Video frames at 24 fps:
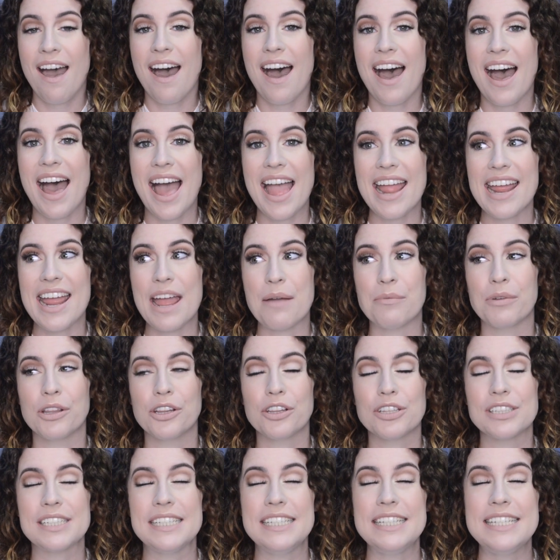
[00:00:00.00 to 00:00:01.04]
I am
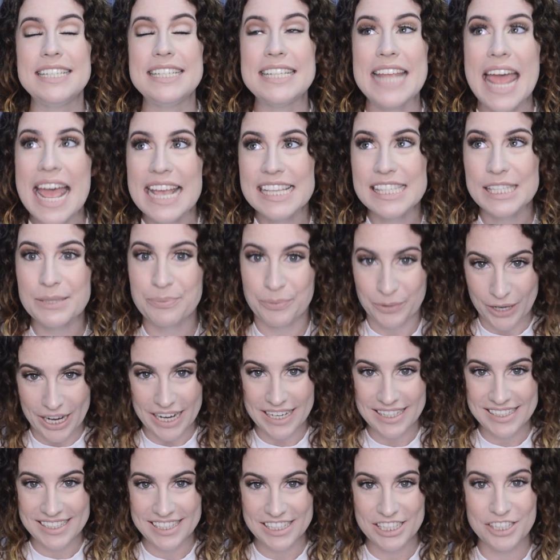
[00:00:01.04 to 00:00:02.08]

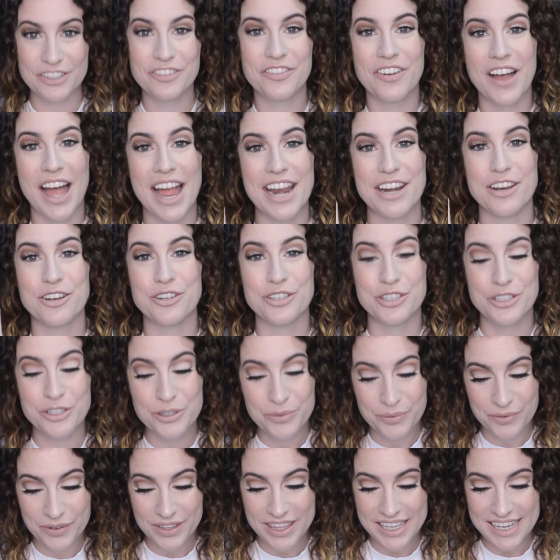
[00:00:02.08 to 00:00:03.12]
desperate to find a
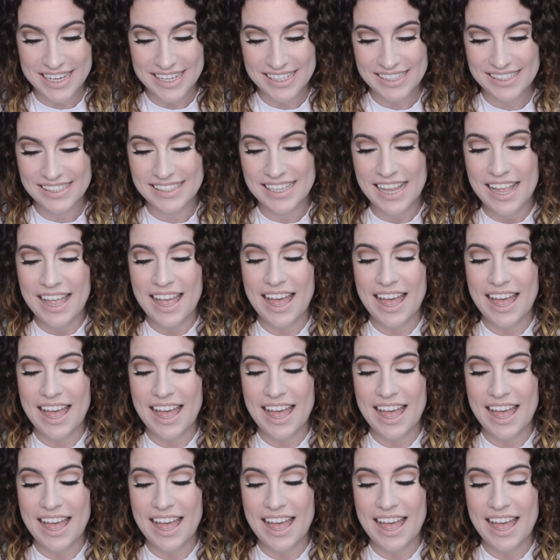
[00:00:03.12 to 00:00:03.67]
dupe for this.